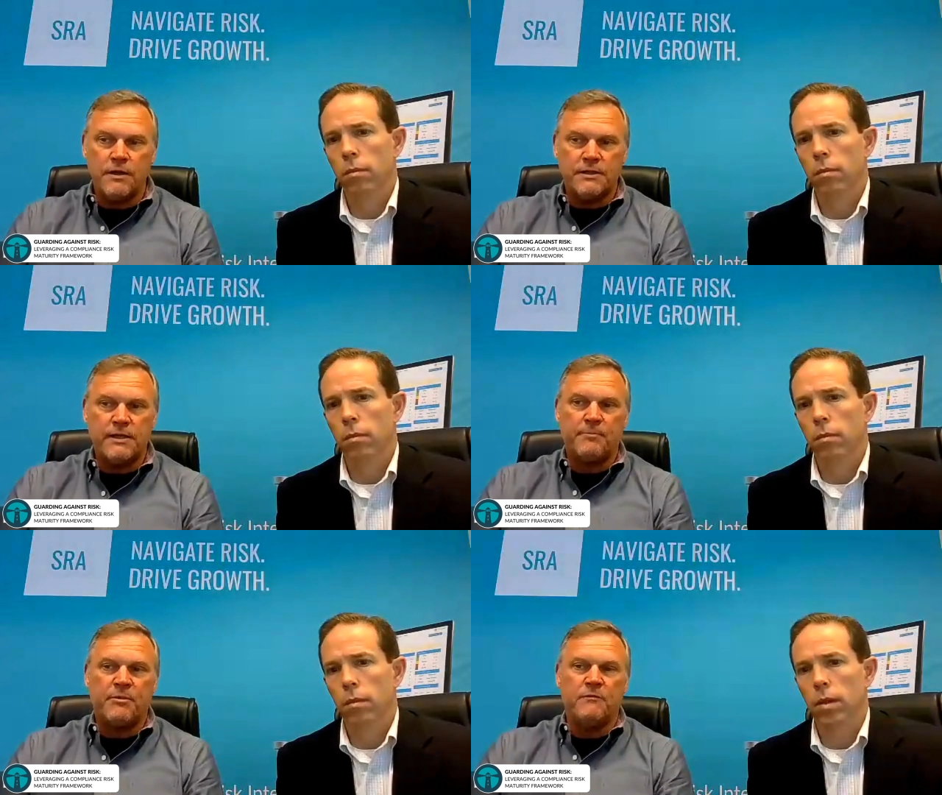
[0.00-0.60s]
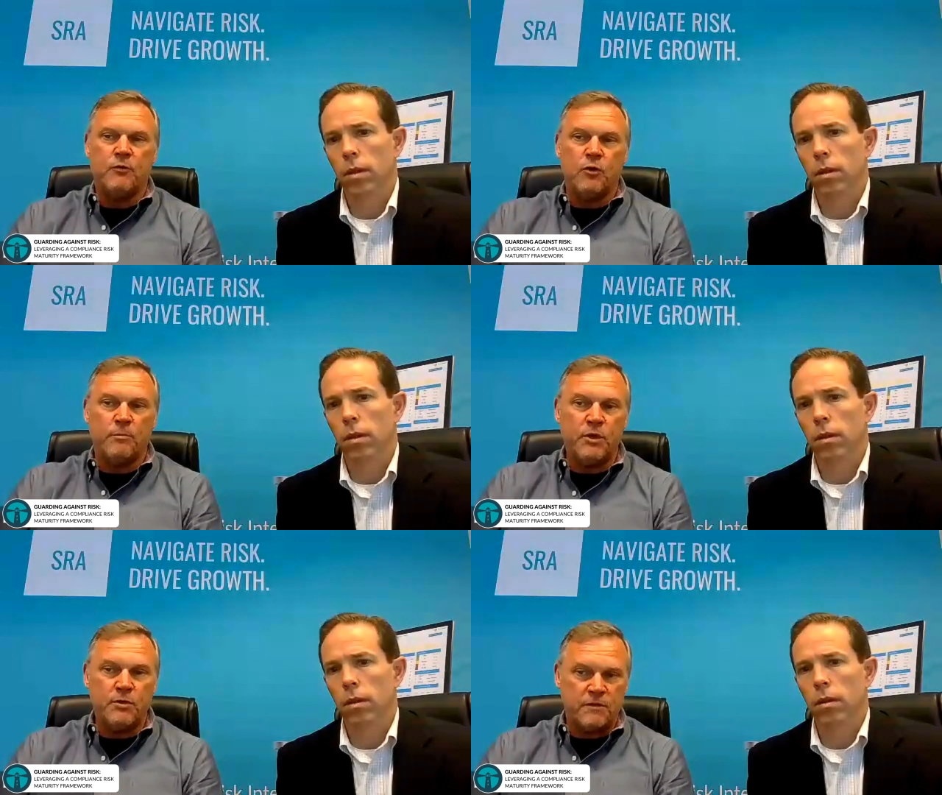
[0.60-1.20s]
Speaker 1: deceptive, or
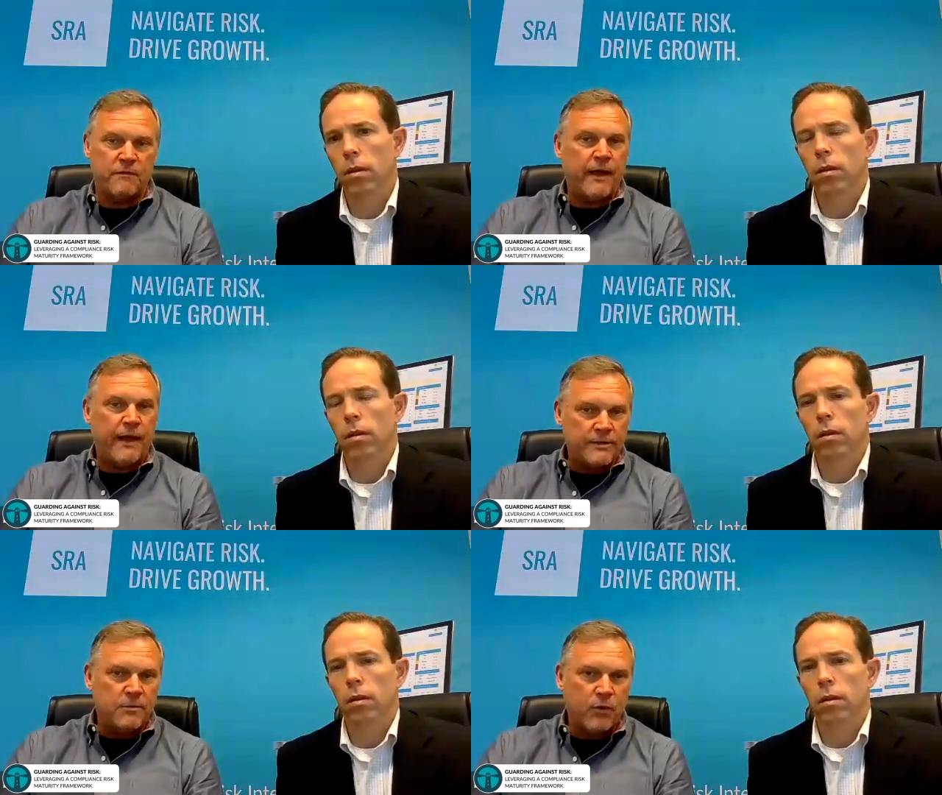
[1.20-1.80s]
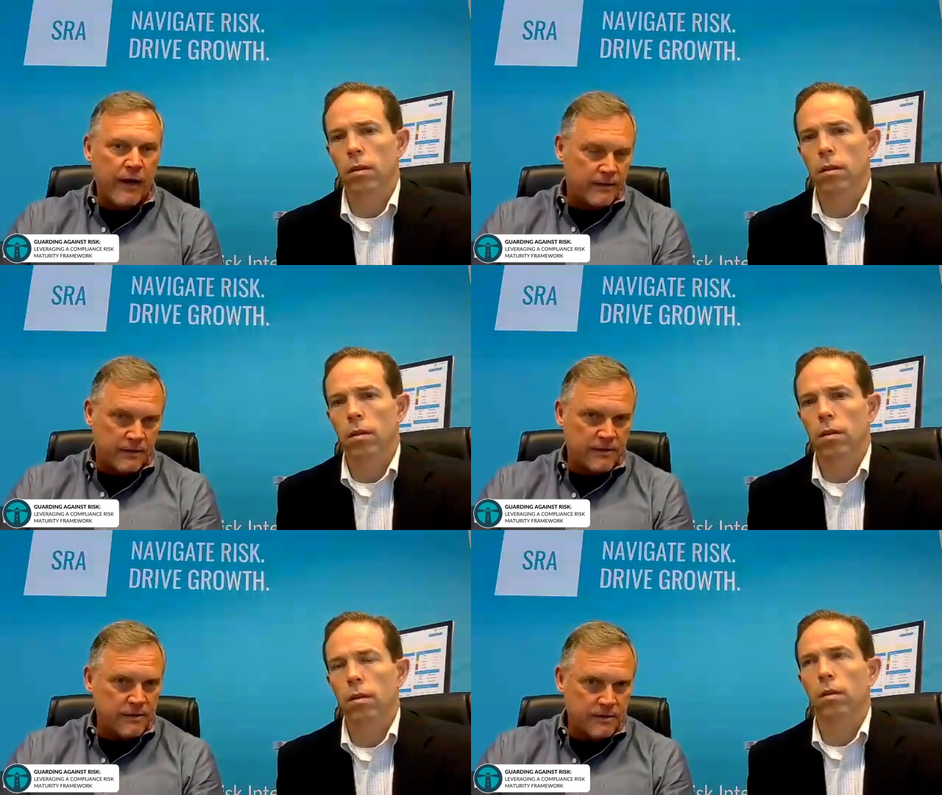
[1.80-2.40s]
abusive acts or
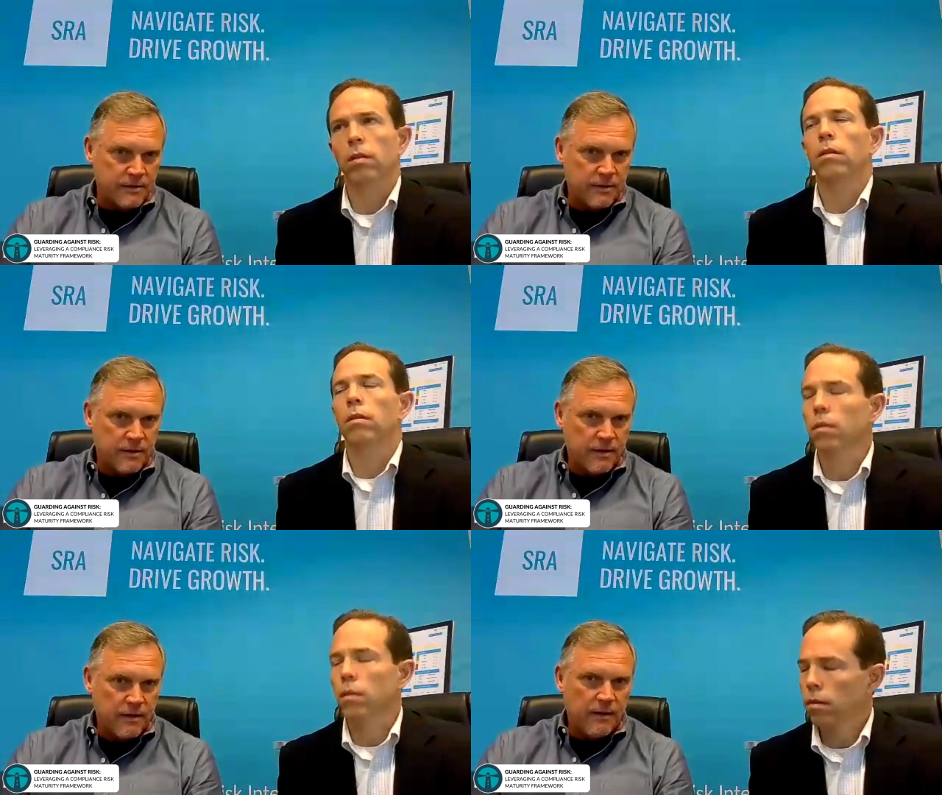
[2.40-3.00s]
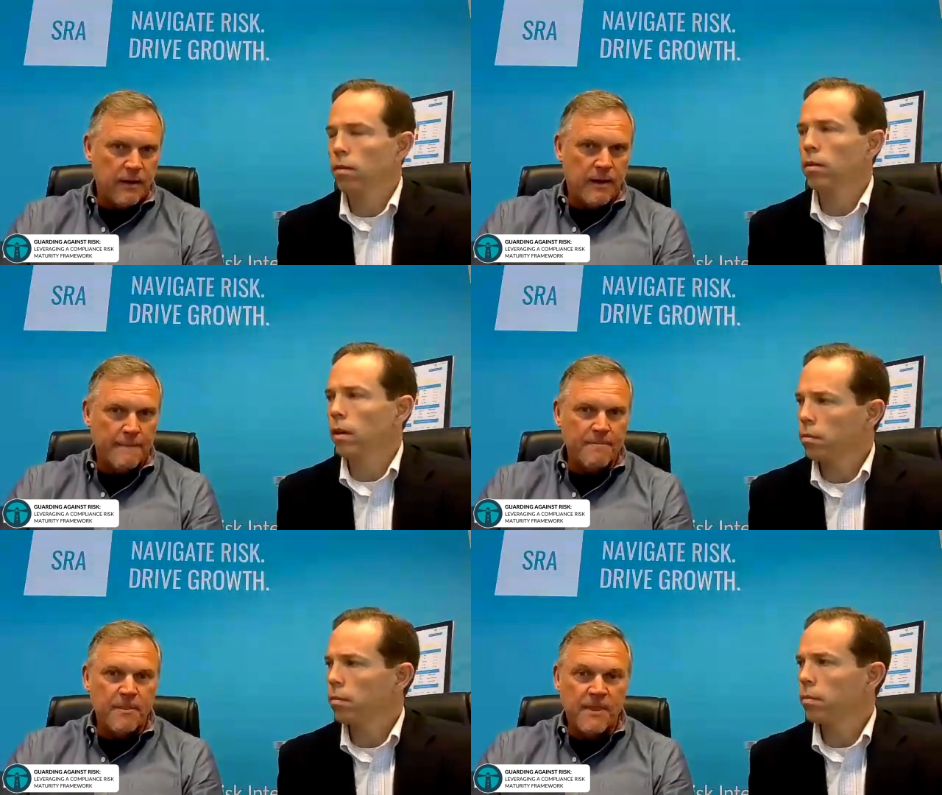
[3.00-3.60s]
practices.
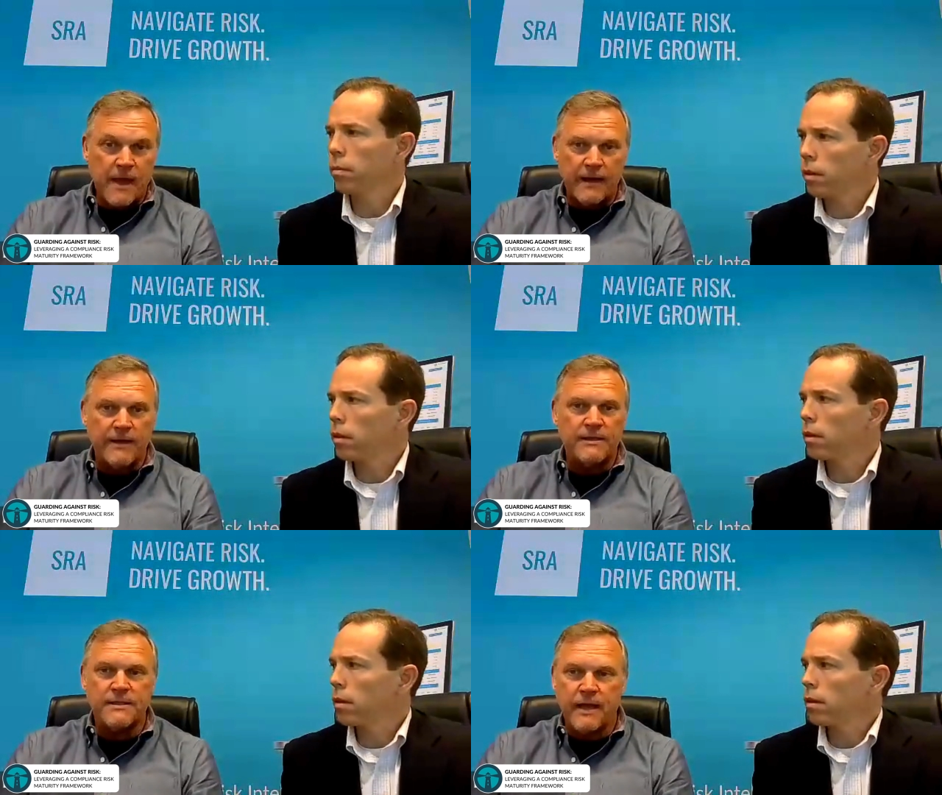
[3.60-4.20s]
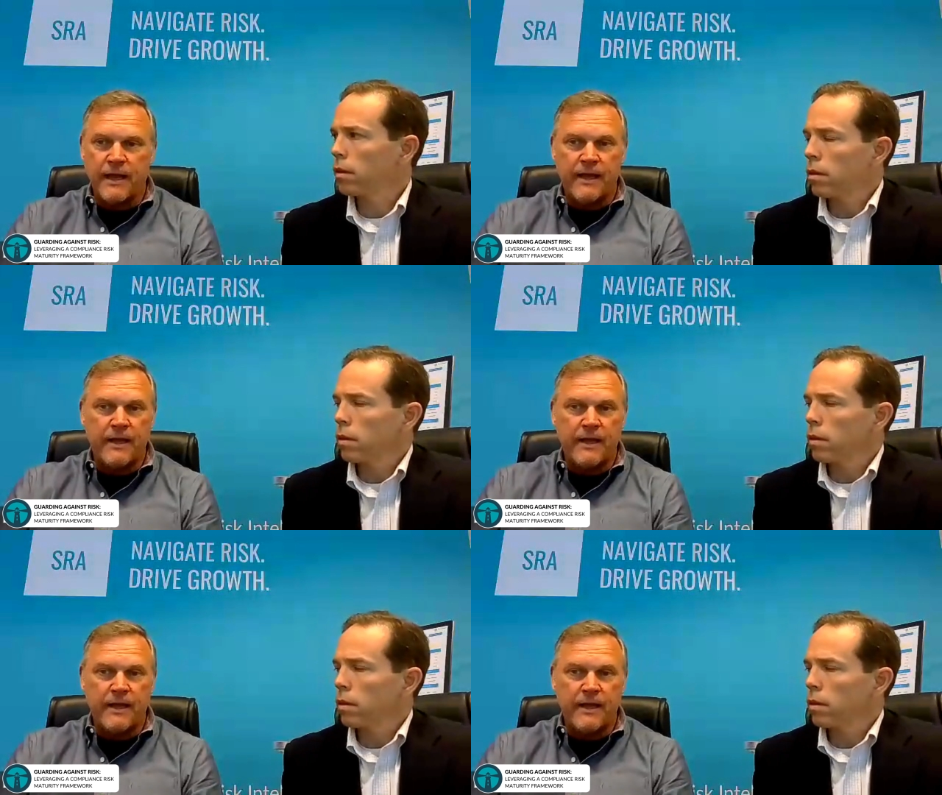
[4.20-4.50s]
That is